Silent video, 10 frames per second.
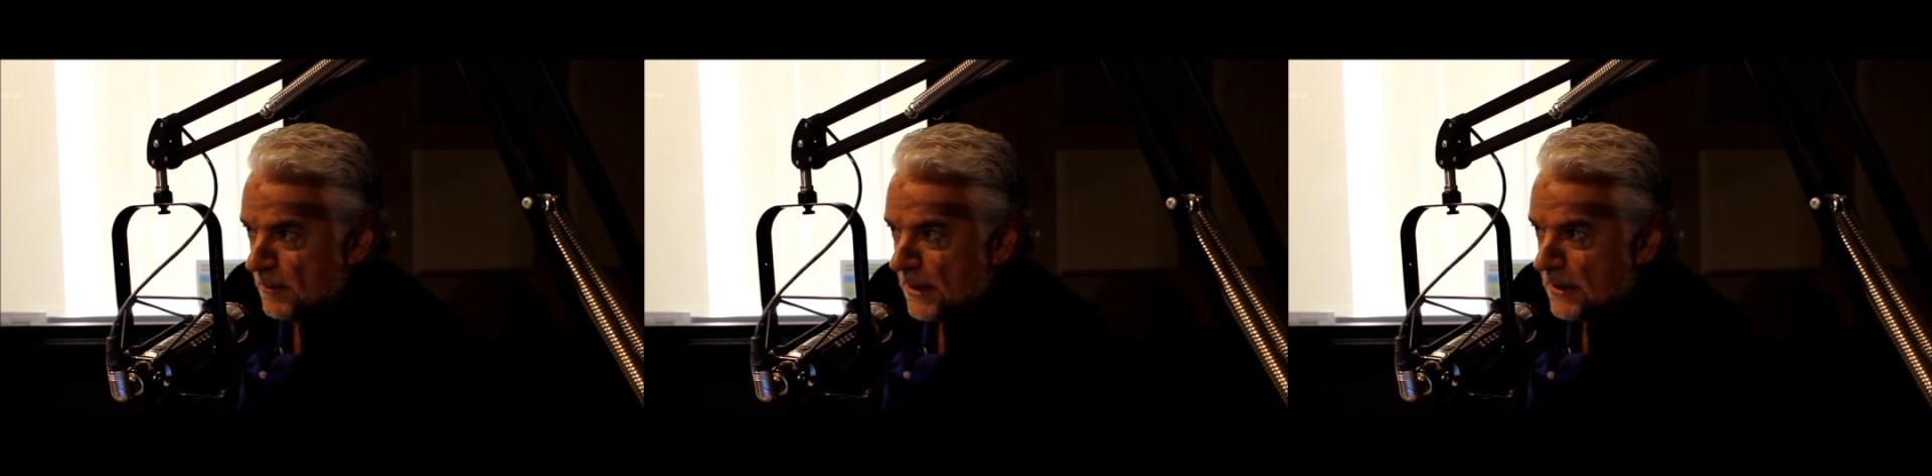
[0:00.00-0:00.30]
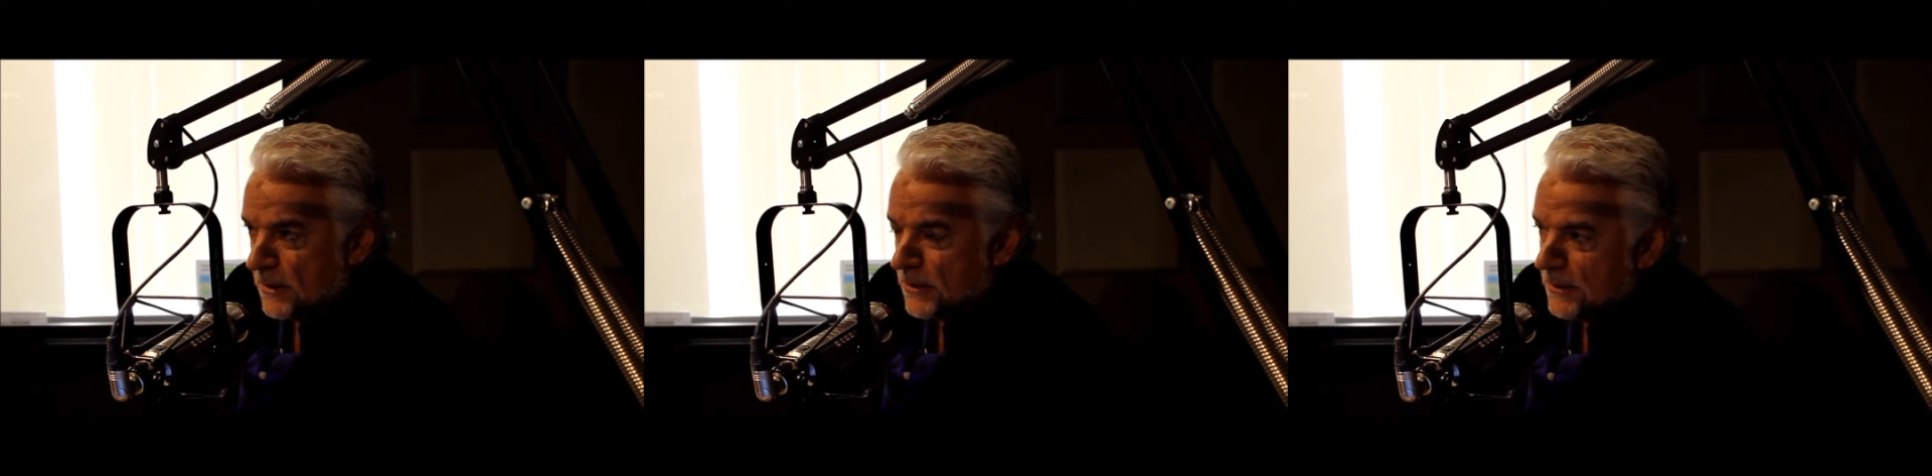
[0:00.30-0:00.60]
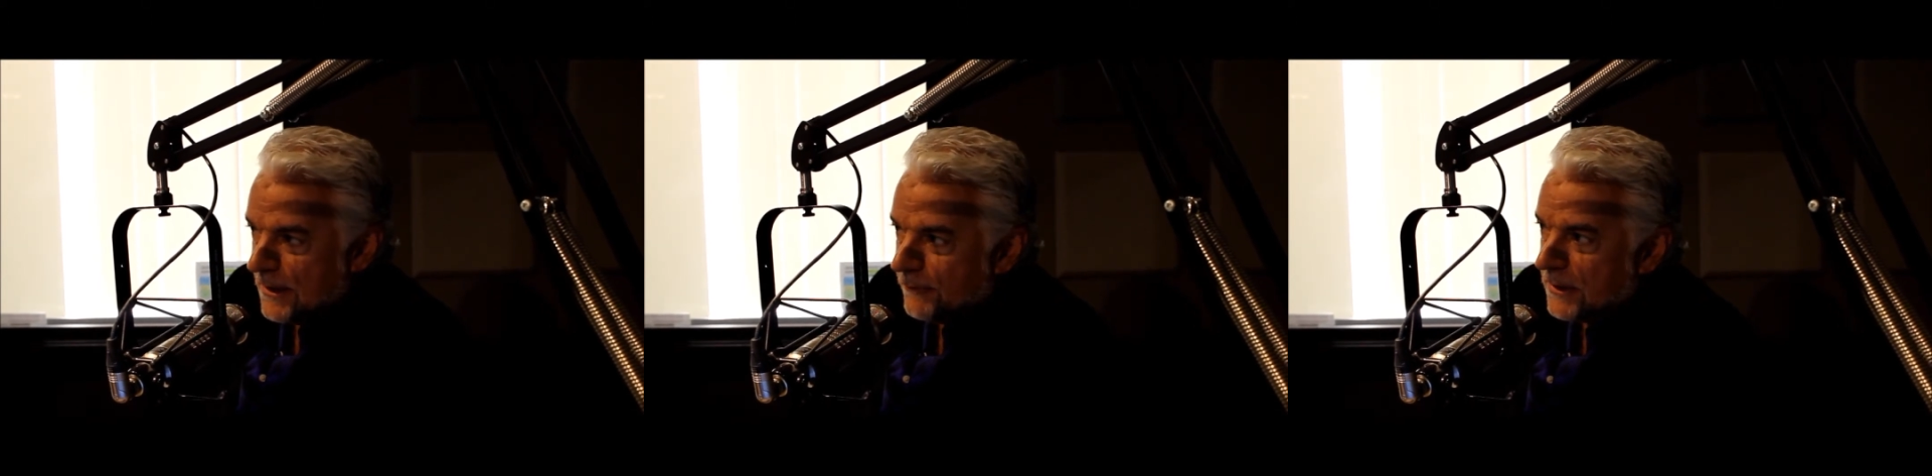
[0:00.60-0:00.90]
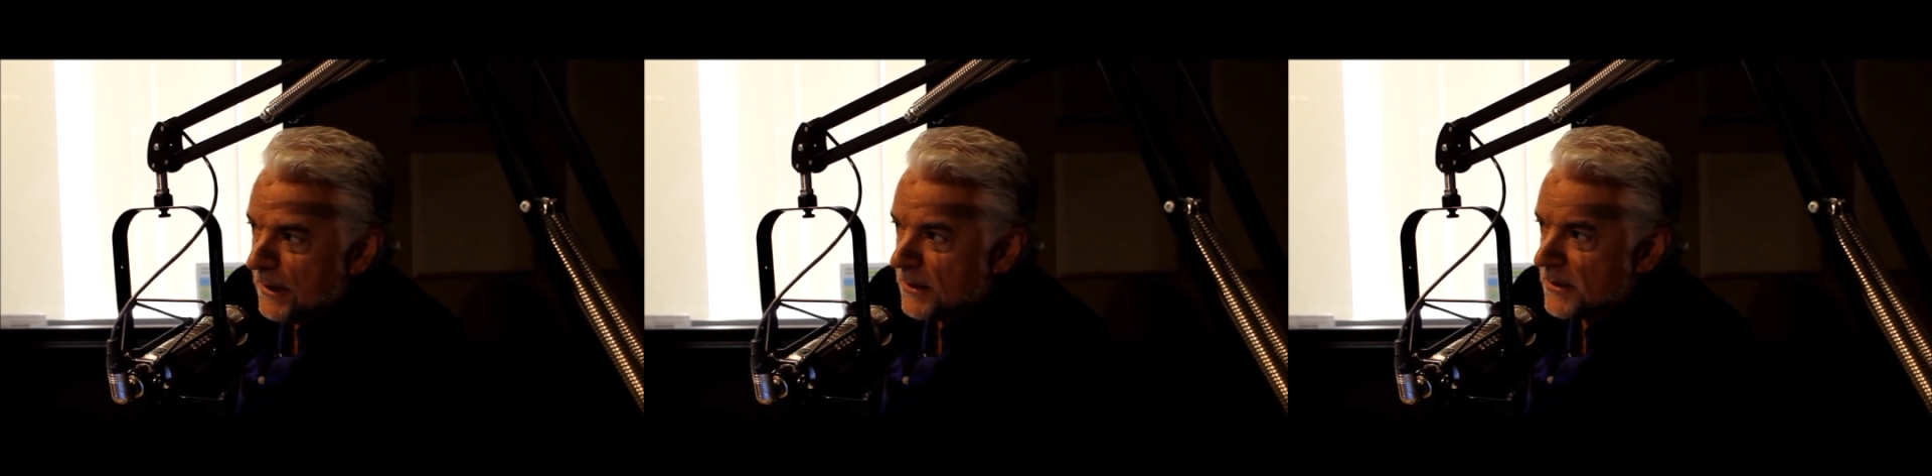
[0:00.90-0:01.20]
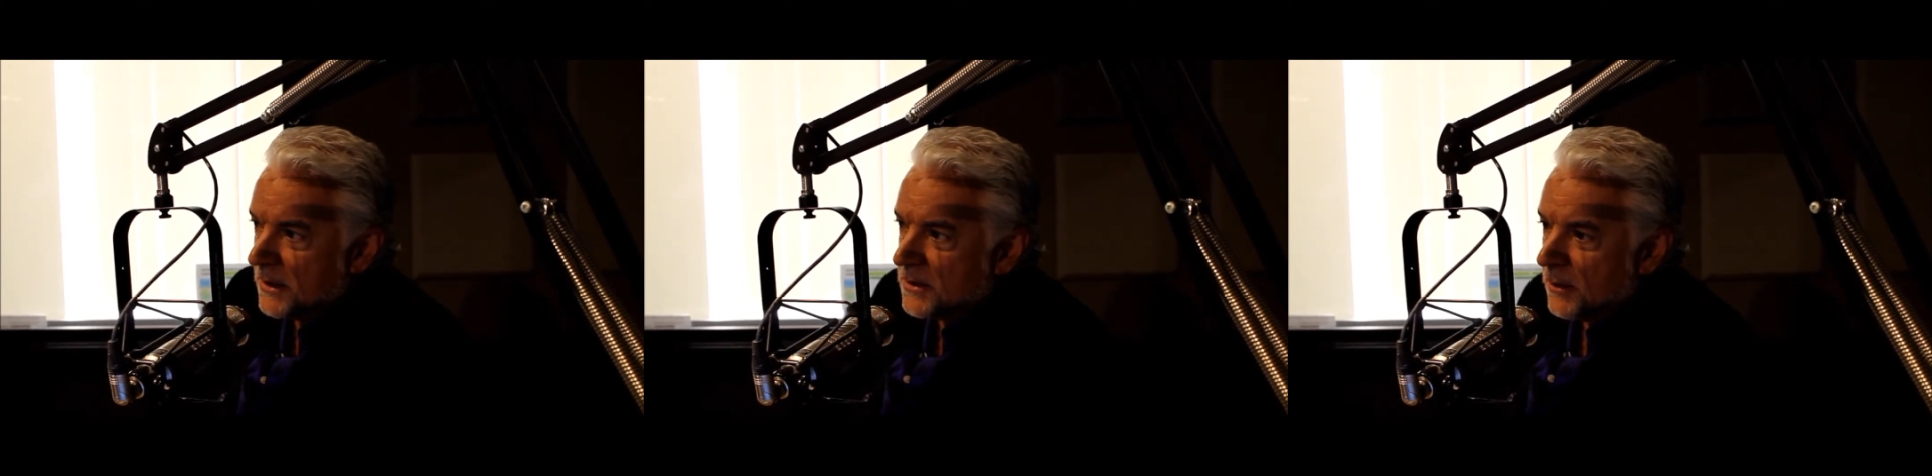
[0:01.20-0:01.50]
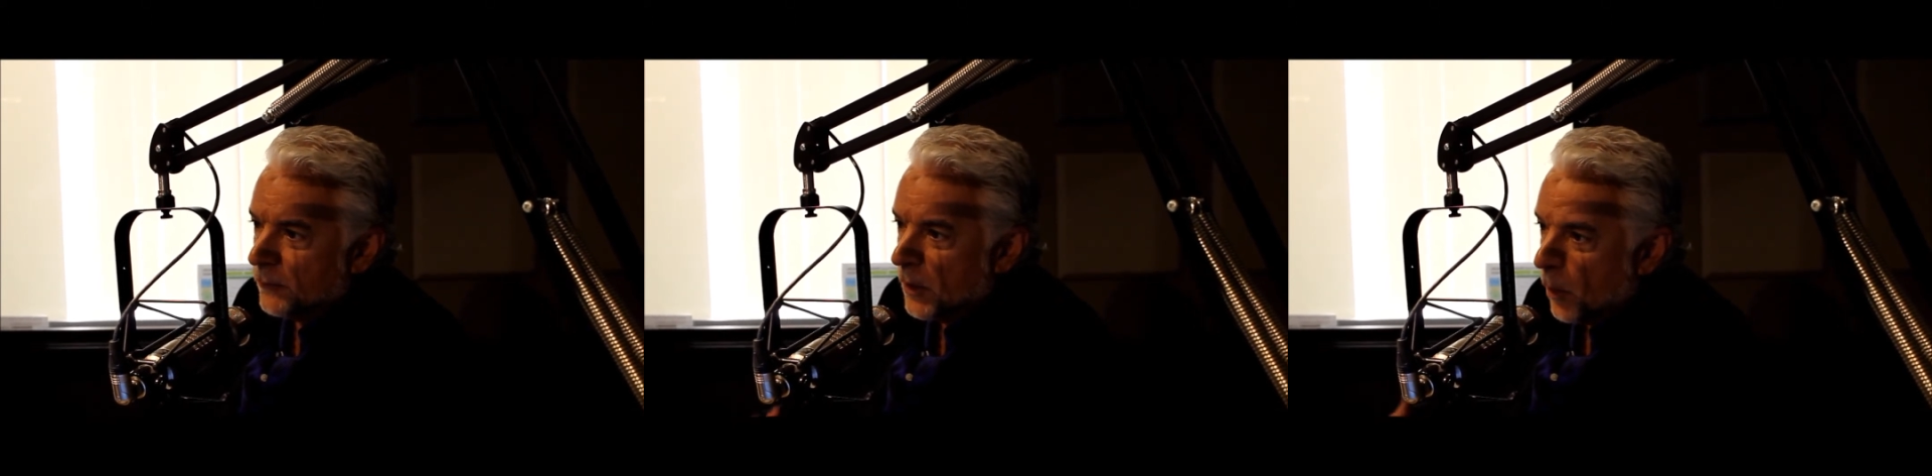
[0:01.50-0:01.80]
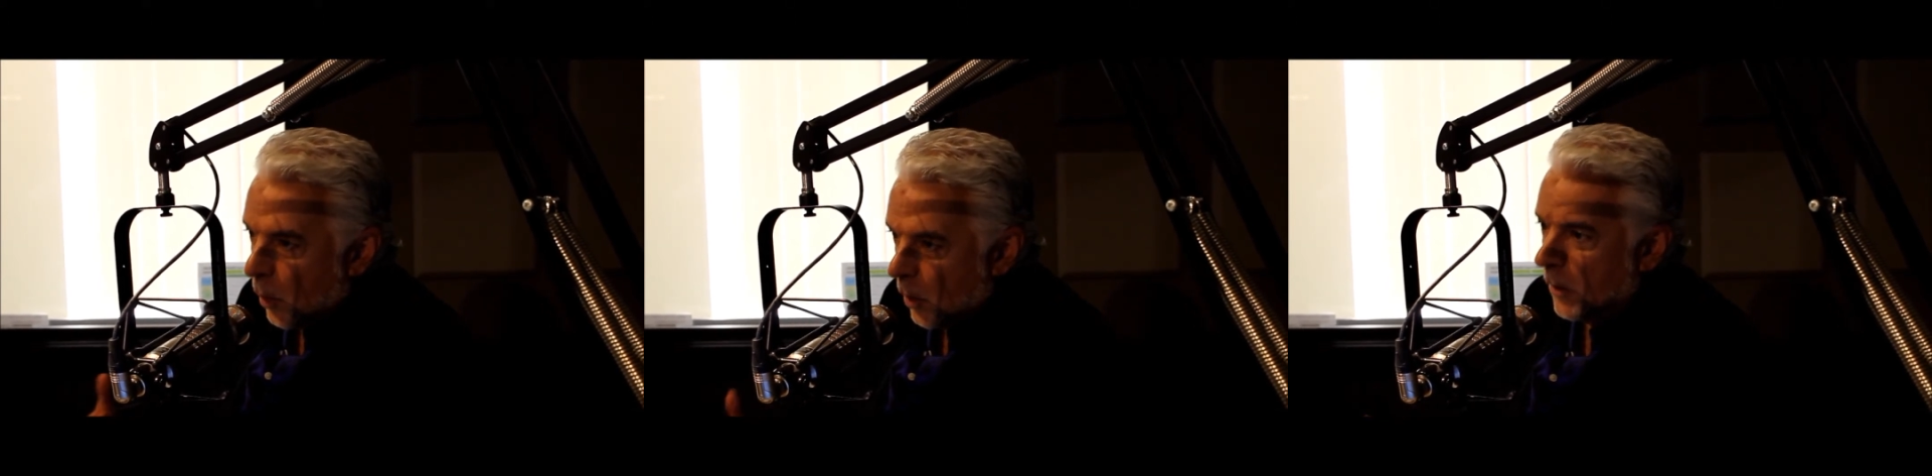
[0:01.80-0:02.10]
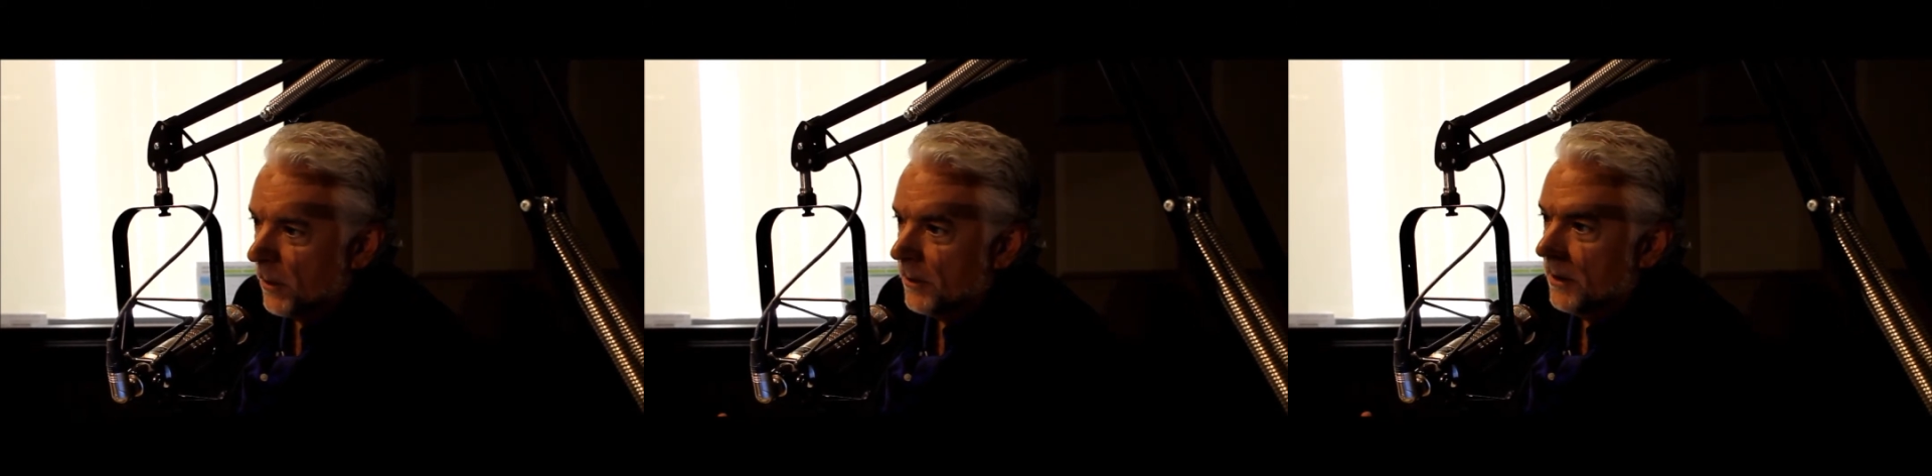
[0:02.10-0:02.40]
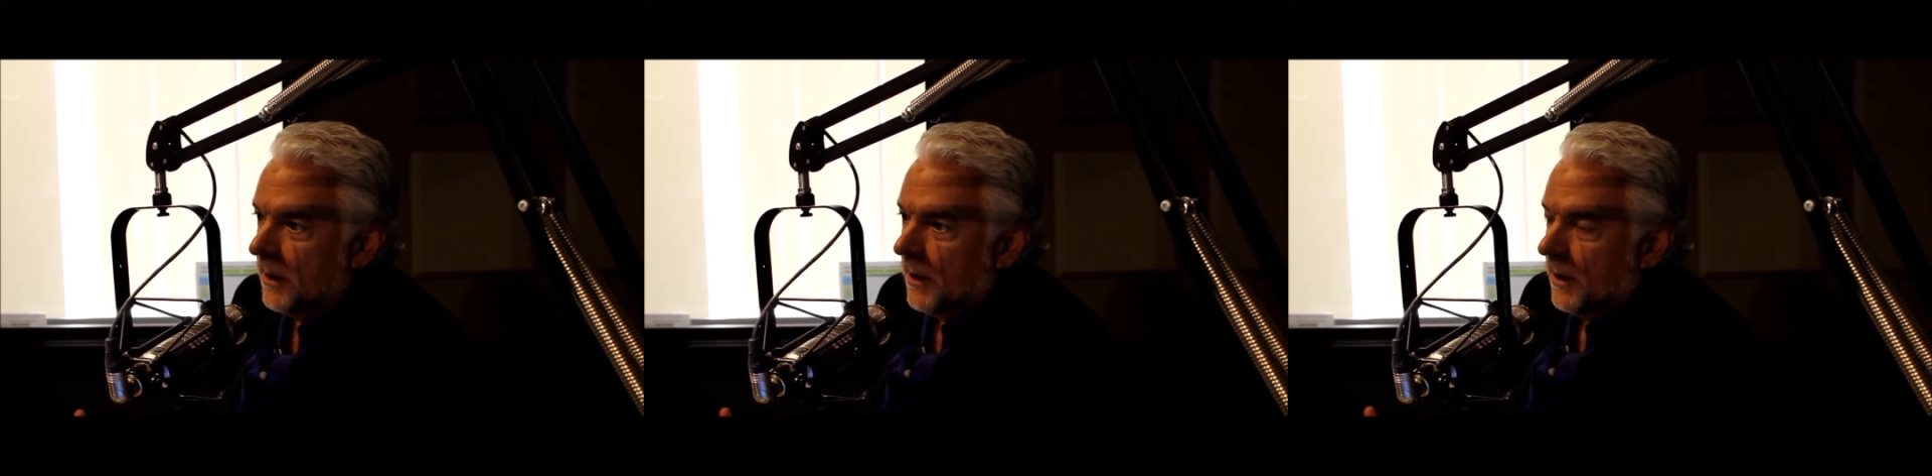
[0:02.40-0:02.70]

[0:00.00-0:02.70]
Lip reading: because you never get a sense of reward.